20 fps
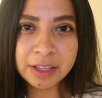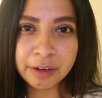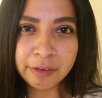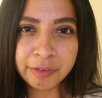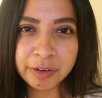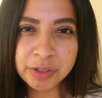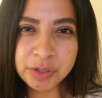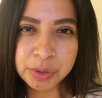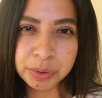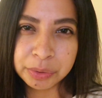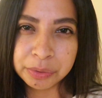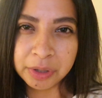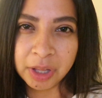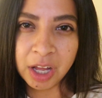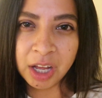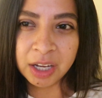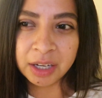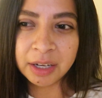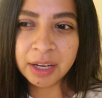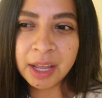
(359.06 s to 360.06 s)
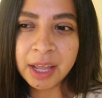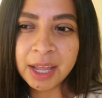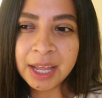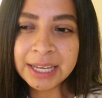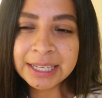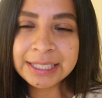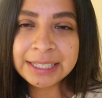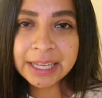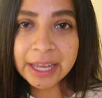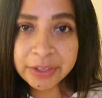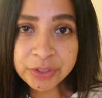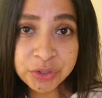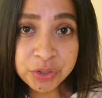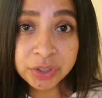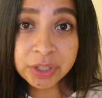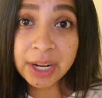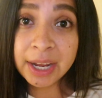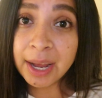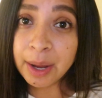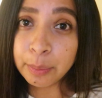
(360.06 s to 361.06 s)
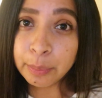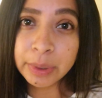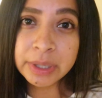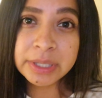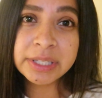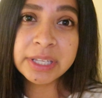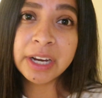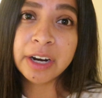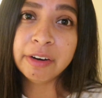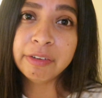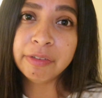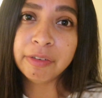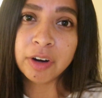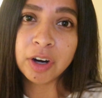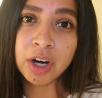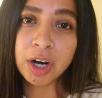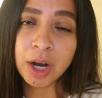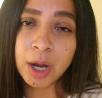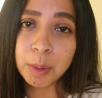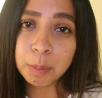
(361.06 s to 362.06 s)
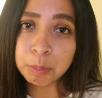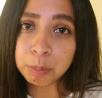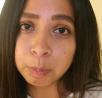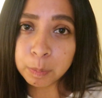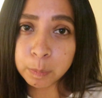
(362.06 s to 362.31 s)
there for too long. Yesterday I was there for